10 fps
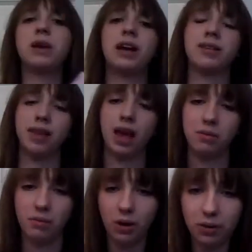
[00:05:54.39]
because
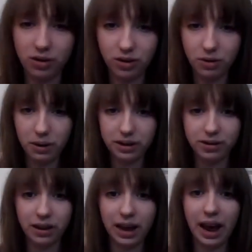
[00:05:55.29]
I'm going to wait
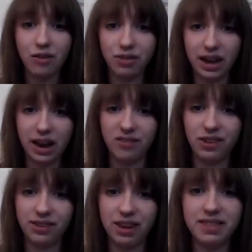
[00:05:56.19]
till I have the
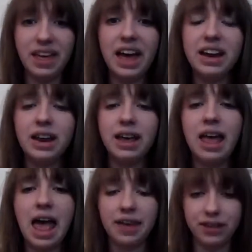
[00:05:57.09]
canvas in that
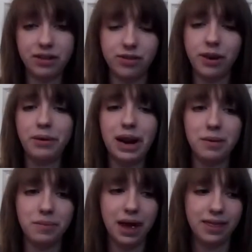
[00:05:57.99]
and then sew it
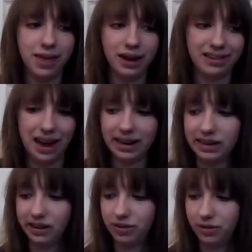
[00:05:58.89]
up and then
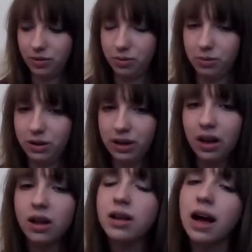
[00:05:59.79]
attach it to
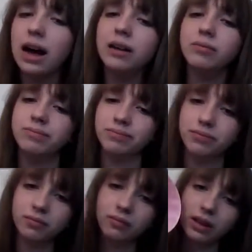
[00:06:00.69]

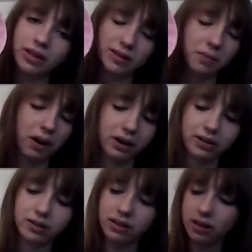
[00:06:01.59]
this
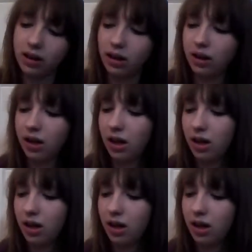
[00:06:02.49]
part.